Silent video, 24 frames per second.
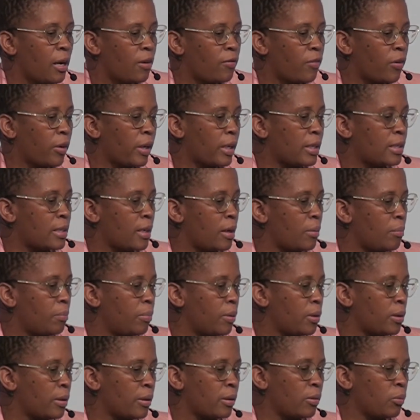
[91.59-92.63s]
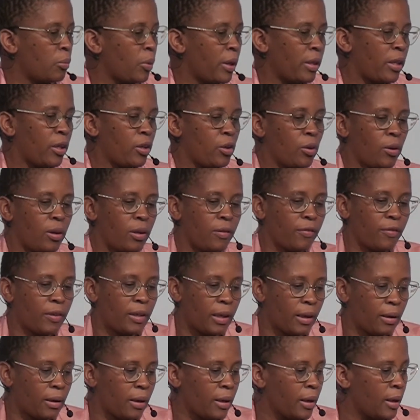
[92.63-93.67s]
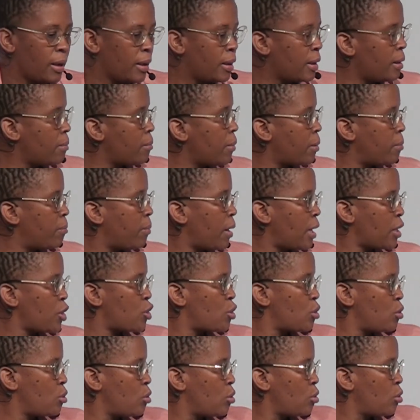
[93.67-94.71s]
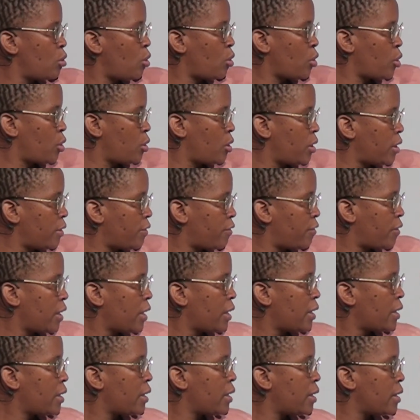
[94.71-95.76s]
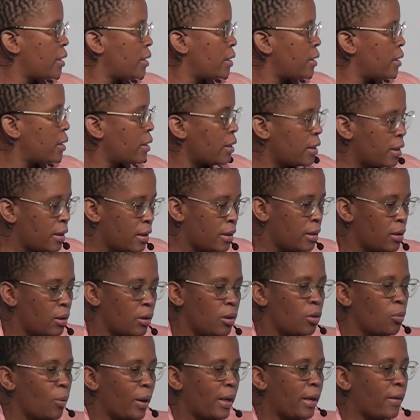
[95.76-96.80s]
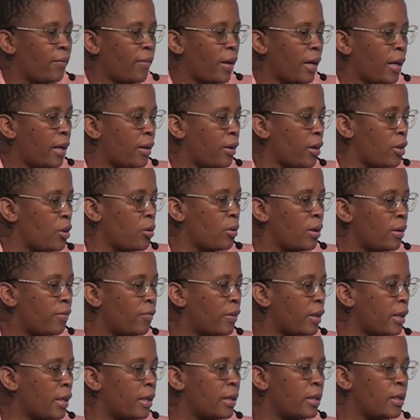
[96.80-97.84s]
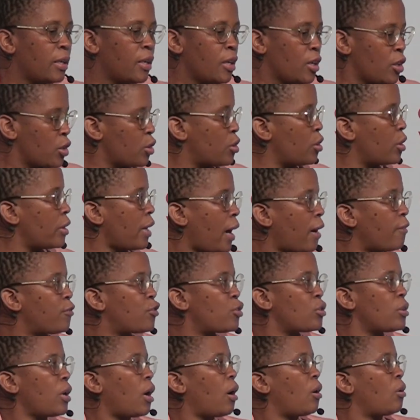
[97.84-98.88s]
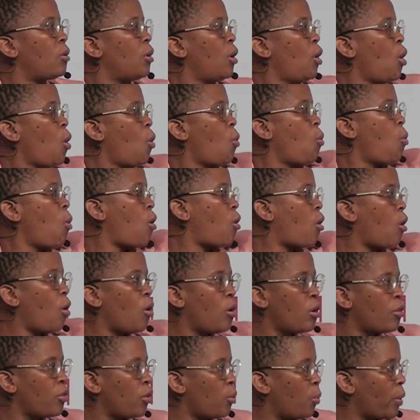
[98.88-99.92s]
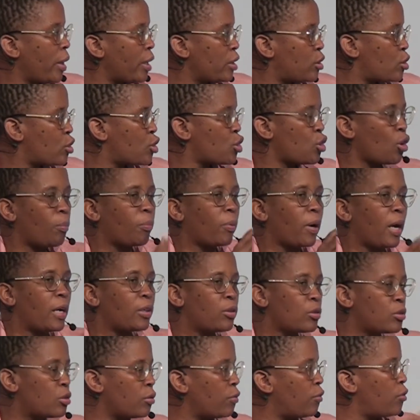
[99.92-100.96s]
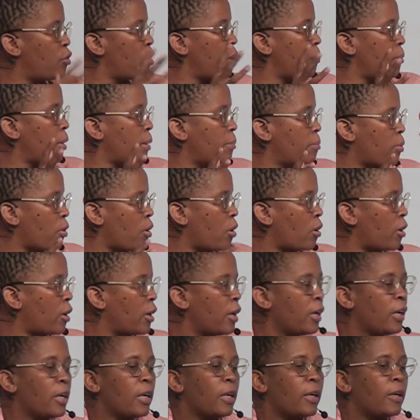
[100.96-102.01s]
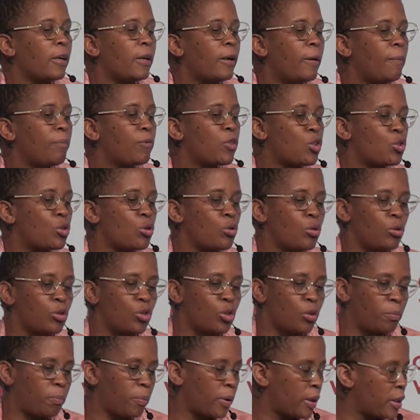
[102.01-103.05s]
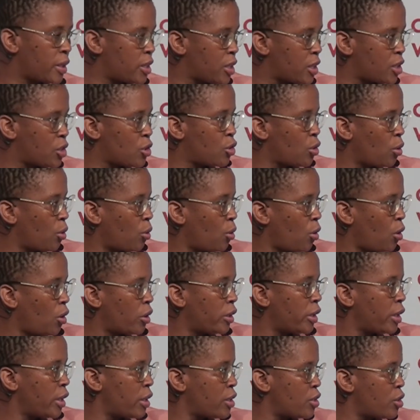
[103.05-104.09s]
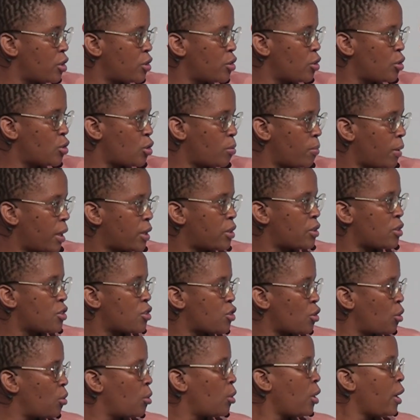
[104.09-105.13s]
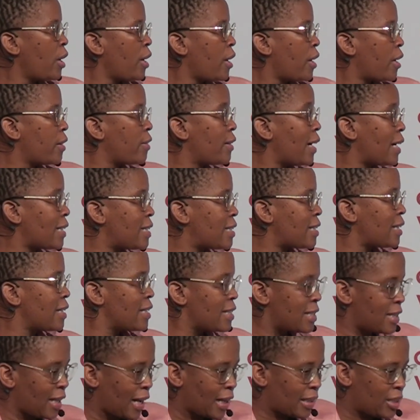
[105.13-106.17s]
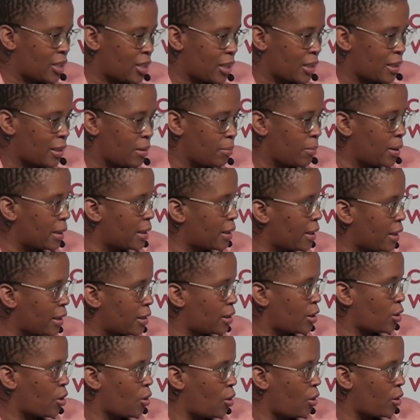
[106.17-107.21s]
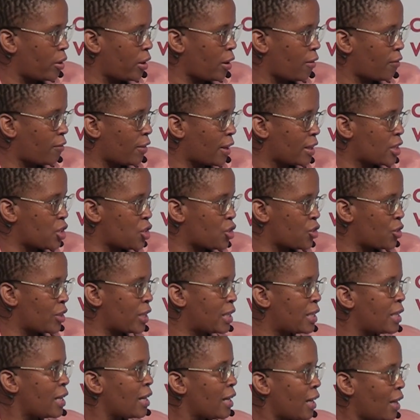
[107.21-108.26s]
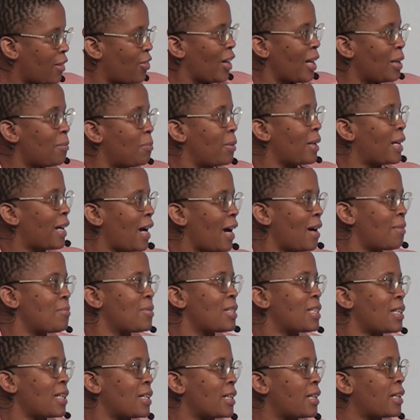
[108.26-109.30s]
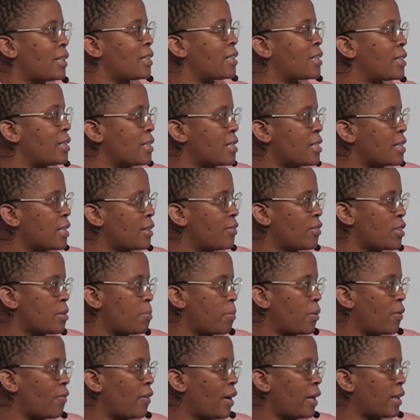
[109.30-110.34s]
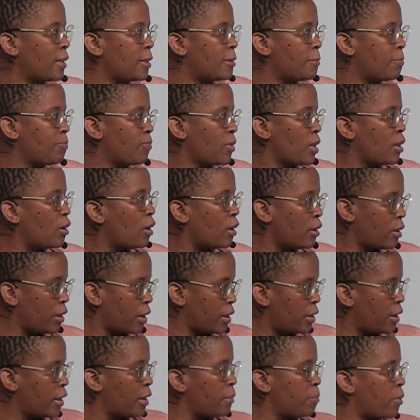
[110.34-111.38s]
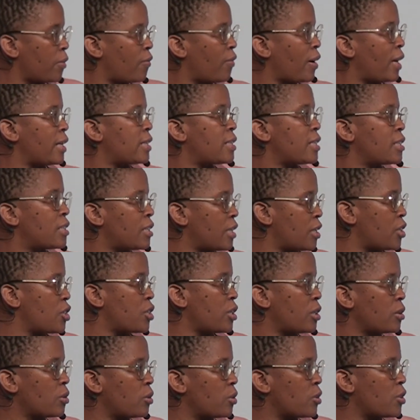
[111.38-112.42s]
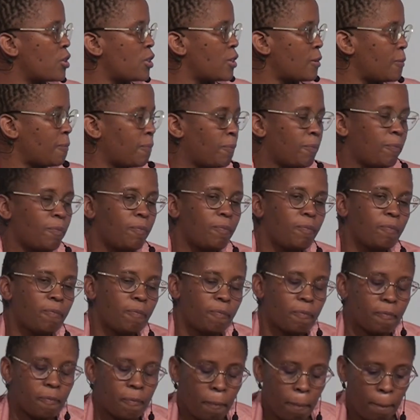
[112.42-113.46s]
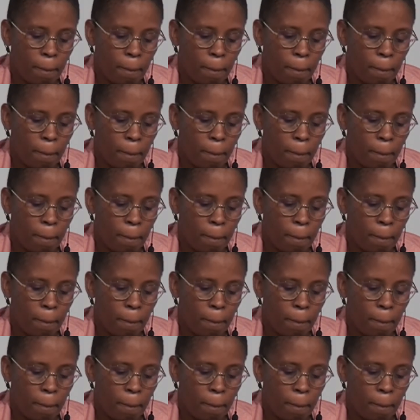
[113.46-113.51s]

For example, whether you live in, a, in Mabashu or you live in, in, in whatever area you're living in, you don't have to now walk all the way to ShopRite or to Woermann Brock um, to, to purchase your onions and your tomatoes. So in that sense, that gentleman at the corner of that street then becomes a critical service provider. Very good. And he provides essential goods. Thank you very much.